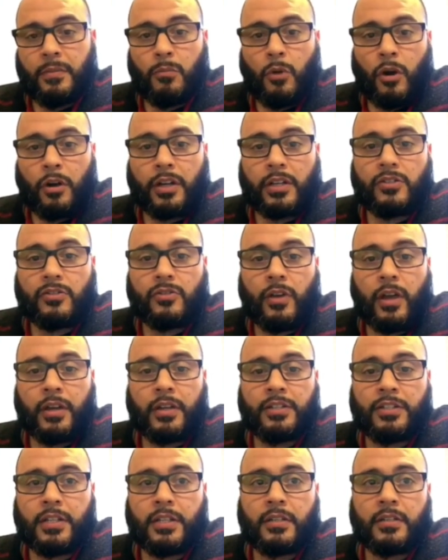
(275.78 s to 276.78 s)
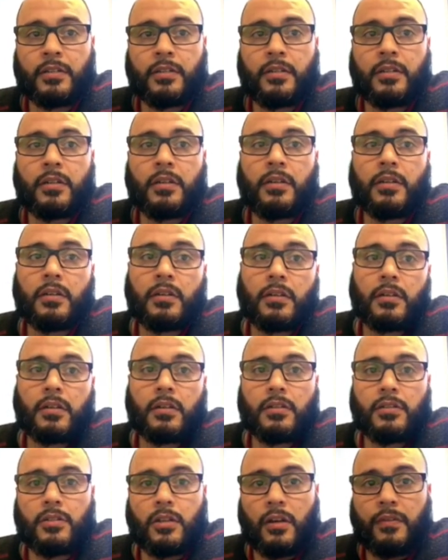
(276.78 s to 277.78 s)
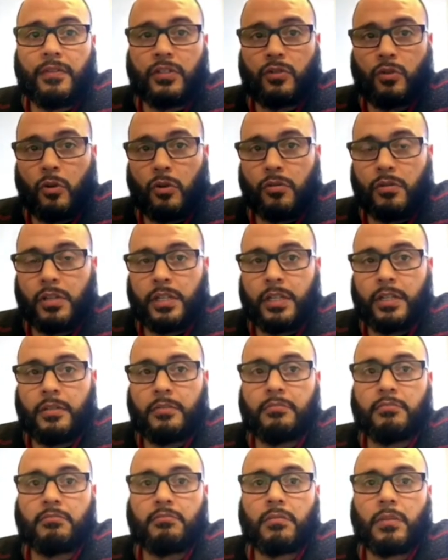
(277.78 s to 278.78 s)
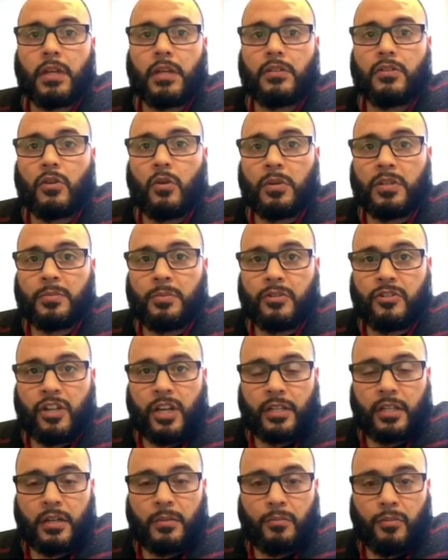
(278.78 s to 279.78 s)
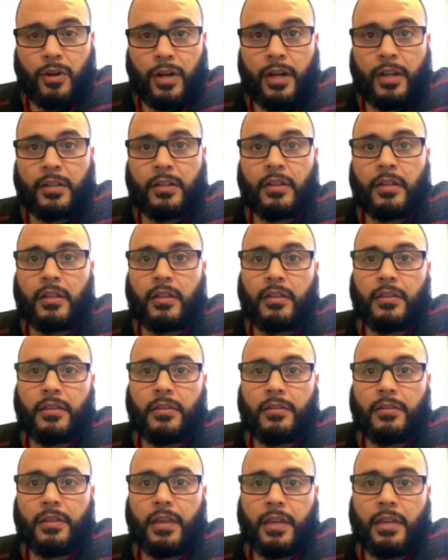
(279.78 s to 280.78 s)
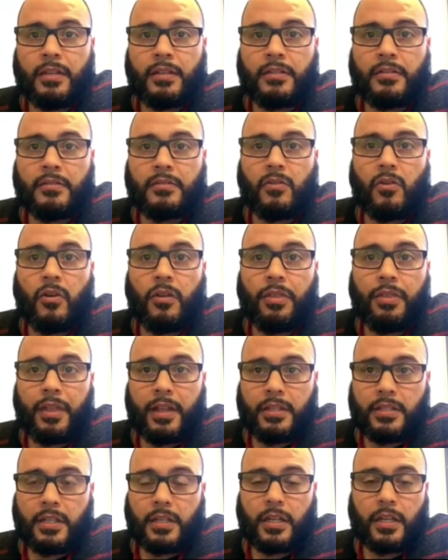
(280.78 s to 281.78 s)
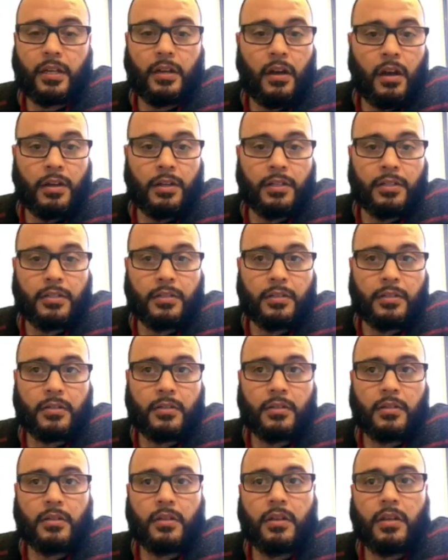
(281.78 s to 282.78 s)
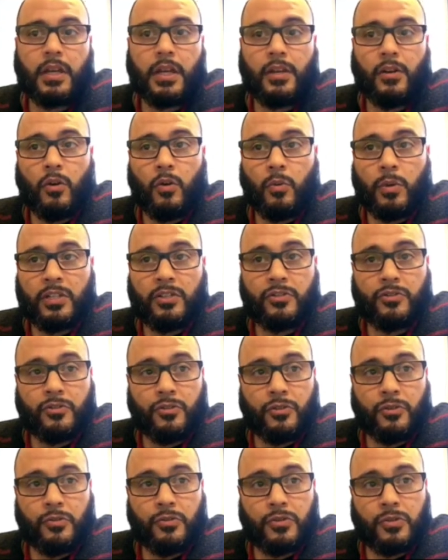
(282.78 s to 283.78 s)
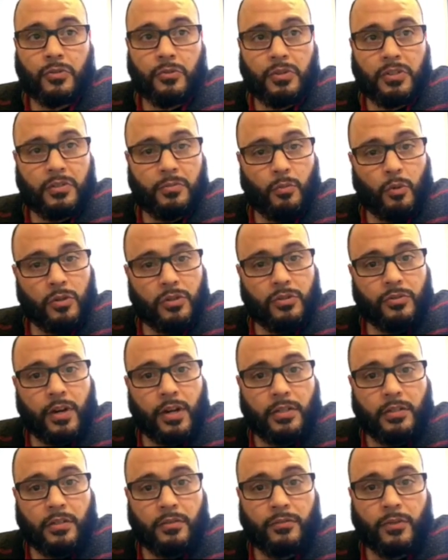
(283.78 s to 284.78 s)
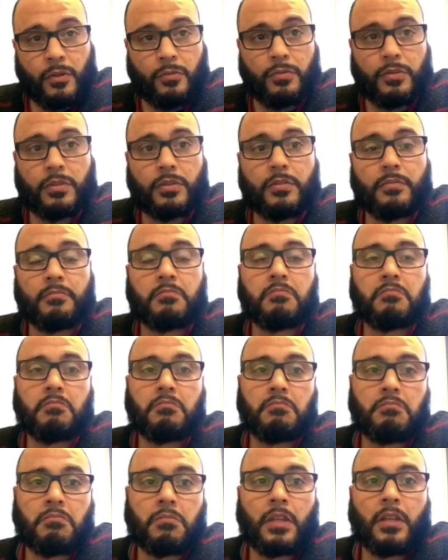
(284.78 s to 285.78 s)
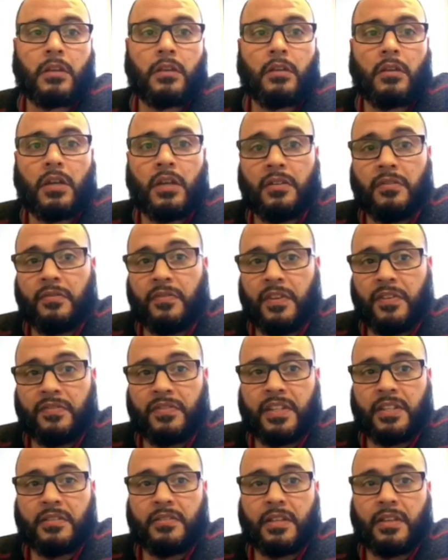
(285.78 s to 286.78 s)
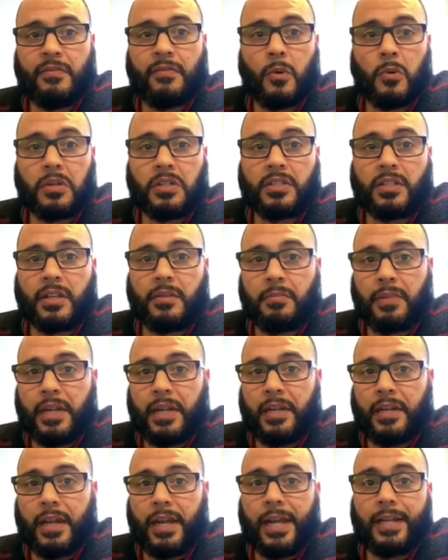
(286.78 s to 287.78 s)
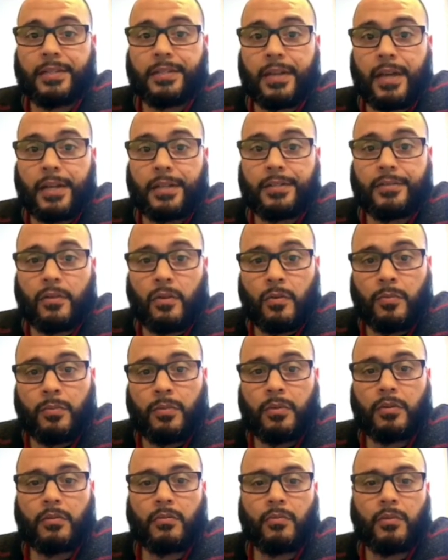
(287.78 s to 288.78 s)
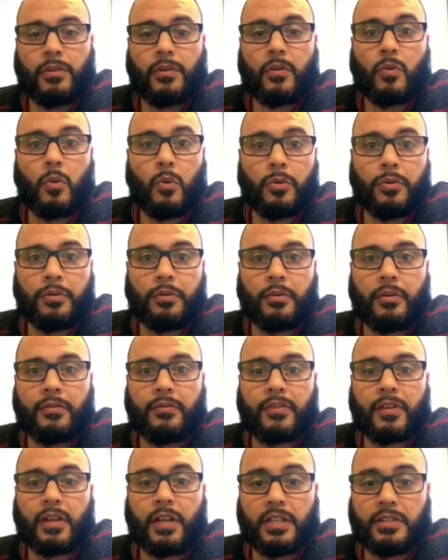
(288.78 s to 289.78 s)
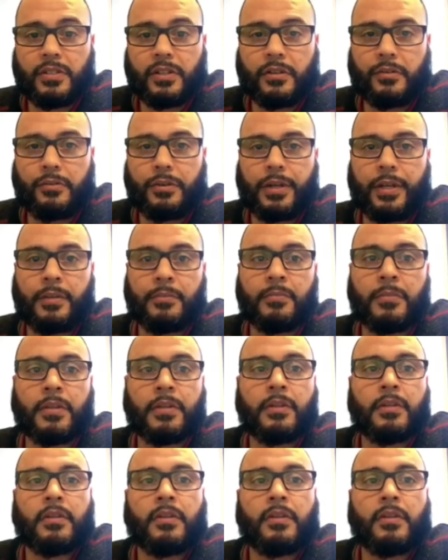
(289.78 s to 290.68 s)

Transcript: in market strategy. Dove historically has always projected a brand that is authentic and honest, and always true to its moisturizing roots. In the 50s, they focused on being an anti-soap with a quarter of cleansing cream.